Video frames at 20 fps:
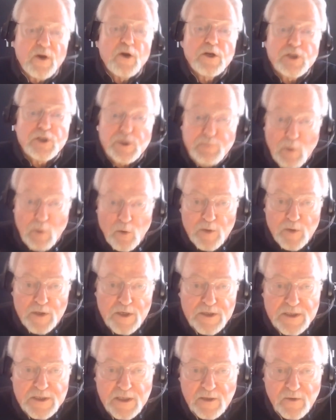smoking
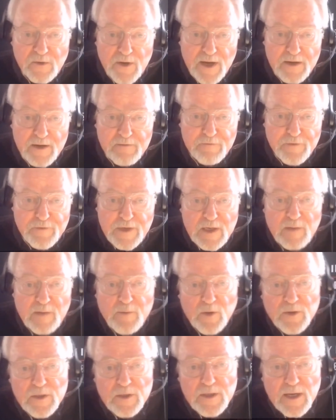a cigarette, feet up
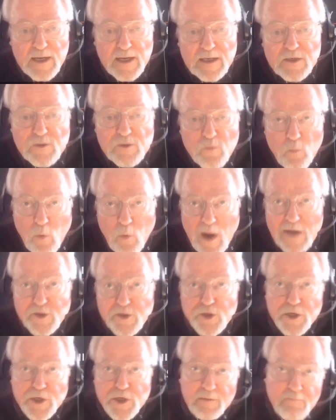on the desk,
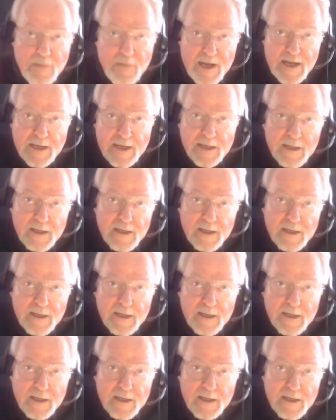watching me.